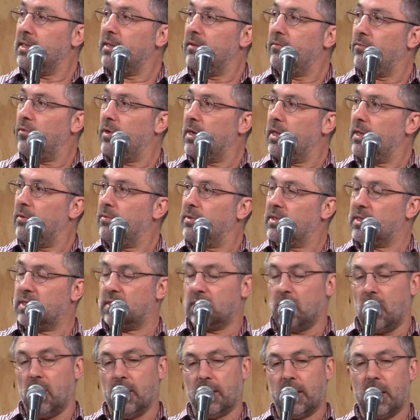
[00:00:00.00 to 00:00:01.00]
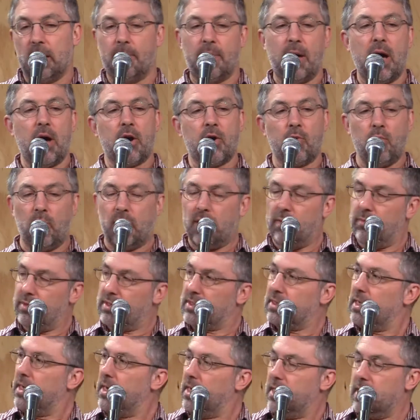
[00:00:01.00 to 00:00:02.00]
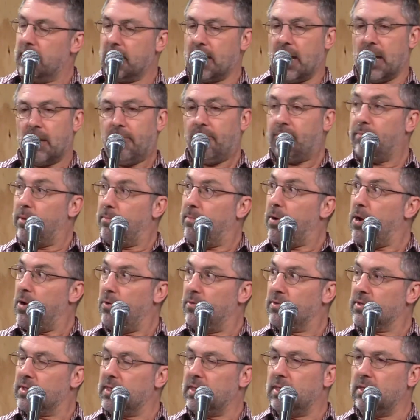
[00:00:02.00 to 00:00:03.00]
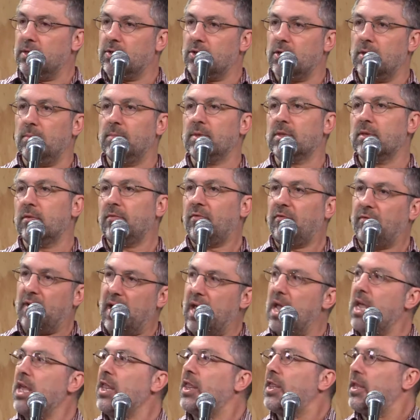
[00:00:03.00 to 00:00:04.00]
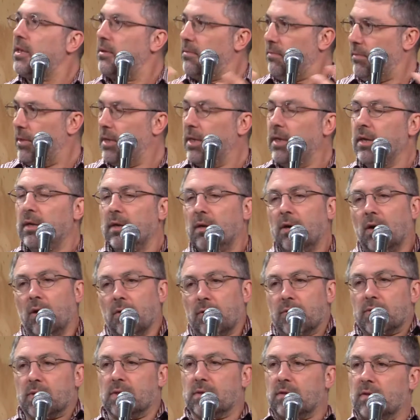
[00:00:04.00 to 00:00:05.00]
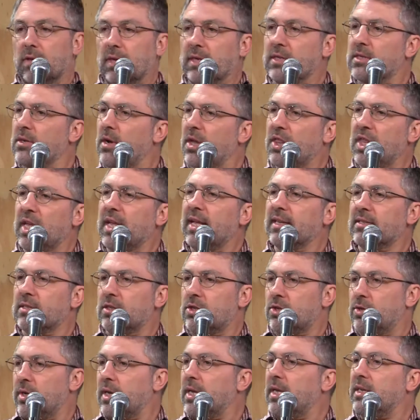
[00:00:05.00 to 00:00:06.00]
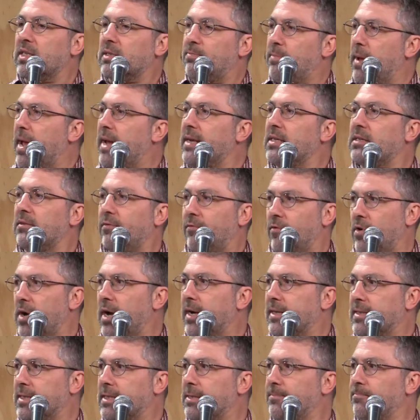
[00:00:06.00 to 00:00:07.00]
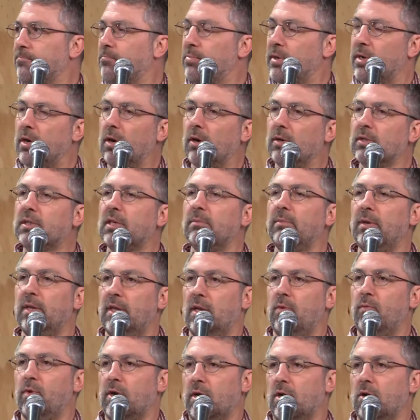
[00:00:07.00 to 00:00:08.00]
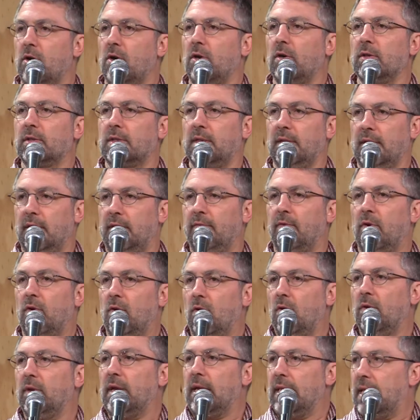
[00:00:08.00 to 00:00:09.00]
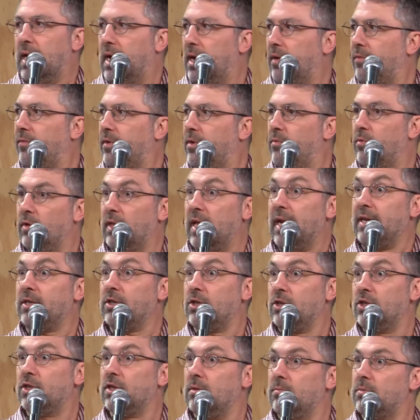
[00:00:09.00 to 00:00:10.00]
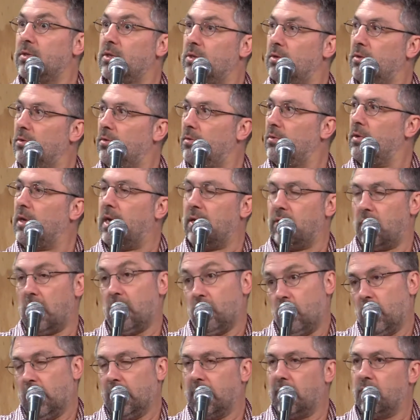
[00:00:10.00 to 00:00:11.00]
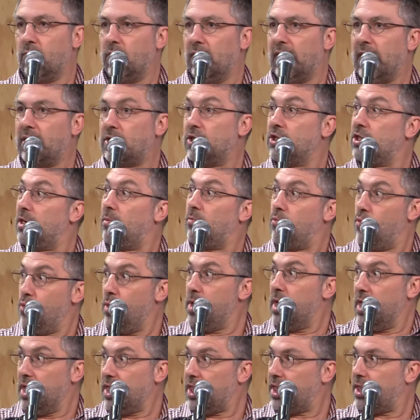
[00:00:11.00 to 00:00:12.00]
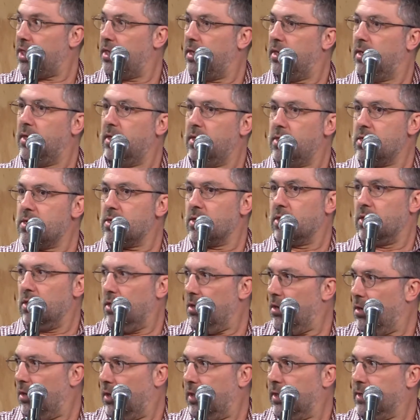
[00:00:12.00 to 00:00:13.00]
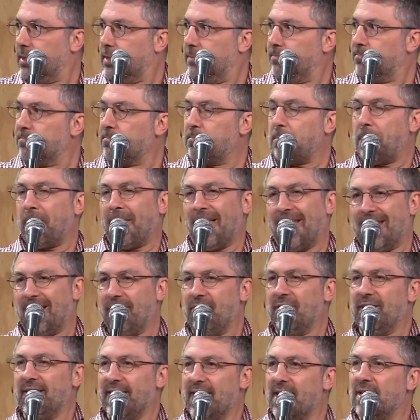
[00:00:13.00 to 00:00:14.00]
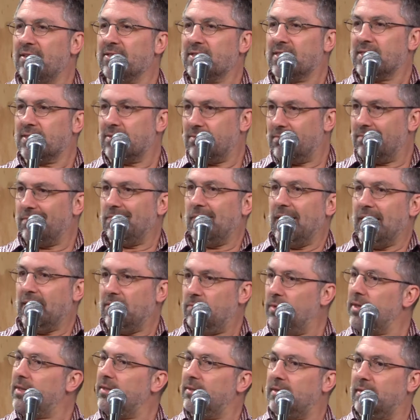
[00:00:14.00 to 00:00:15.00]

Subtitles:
of what he was talking about or what he was kind of proposing in terms of faith and all those sorts of things. So I think it's a tricky space for us. Yeah. But ultimately, we're called to live a holy life in relationship to, in relationship with God. Yeah. And everything else, well,